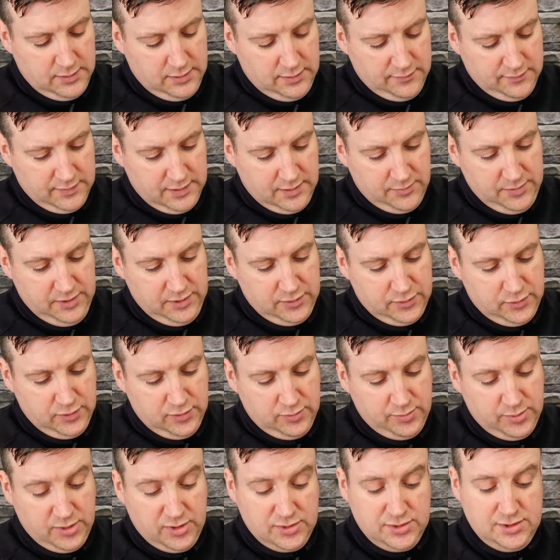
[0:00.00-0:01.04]
I've got a wee
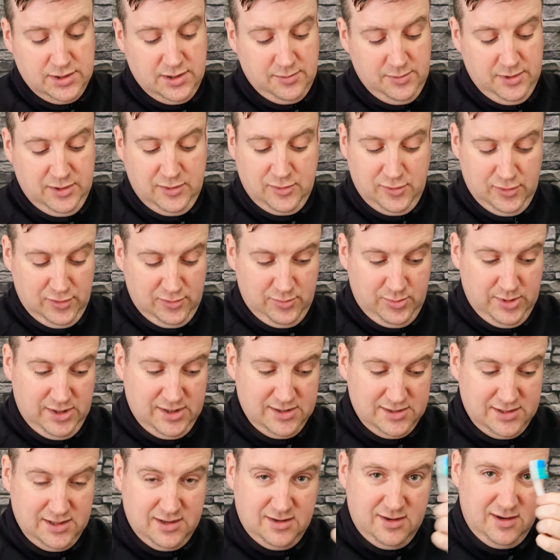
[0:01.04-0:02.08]
toothbrush and a wee
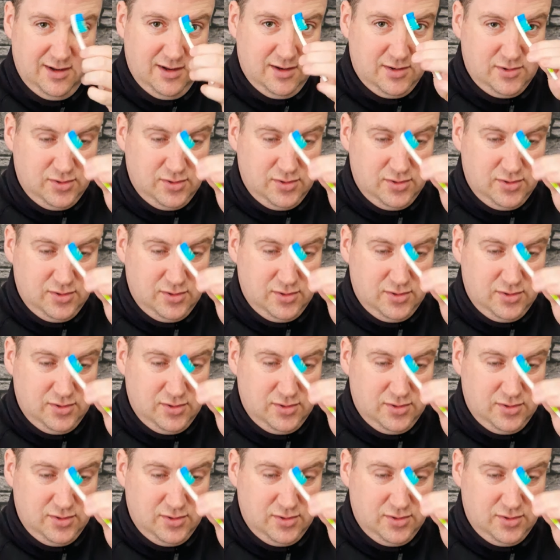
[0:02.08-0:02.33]
toothpaste in there,